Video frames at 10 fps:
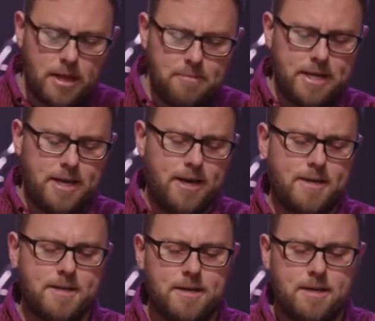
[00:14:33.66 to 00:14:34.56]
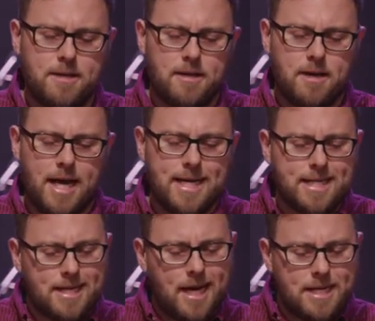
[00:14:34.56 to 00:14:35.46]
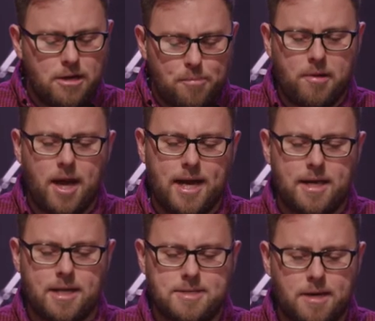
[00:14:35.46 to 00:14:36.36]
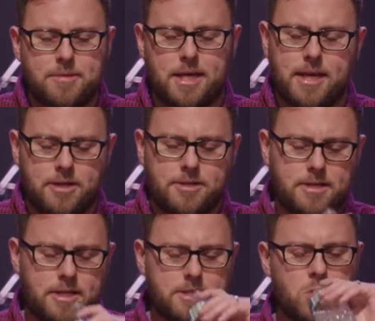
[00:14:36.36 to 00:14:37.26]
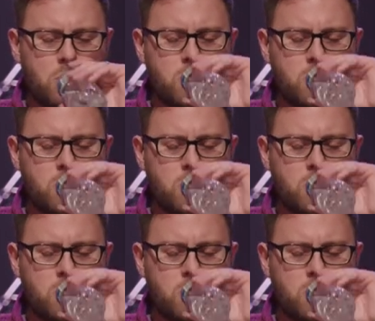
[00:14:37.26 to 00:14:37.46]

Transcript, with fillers: Let me, uh, I, need to, I need to apply something here to this.